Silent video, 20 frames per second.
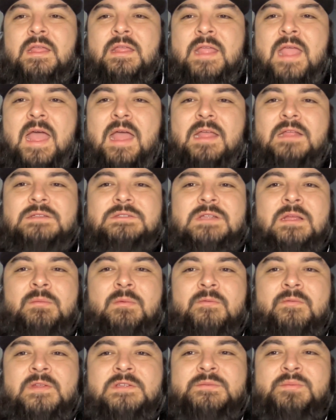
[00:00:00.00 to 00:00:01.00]
had some
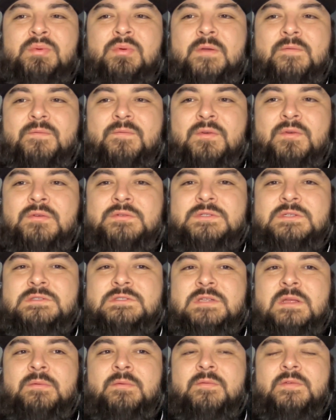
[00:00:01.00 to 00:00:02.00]
of his peripherals
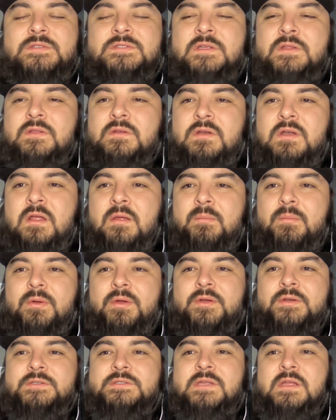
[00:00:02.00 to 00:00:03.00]
and some of his other
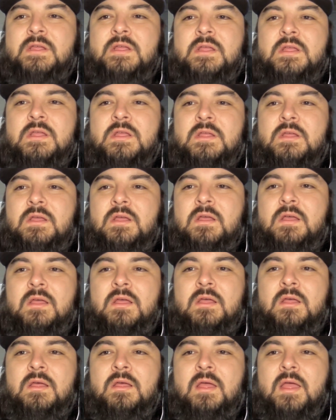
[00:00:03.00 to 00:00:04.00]
numbers
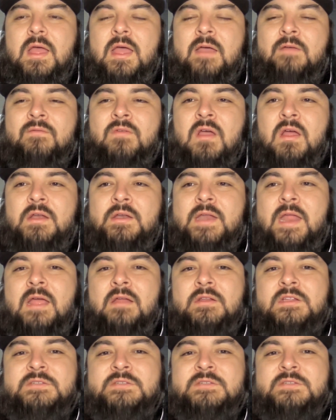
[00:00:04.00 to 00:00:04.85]
have gone down.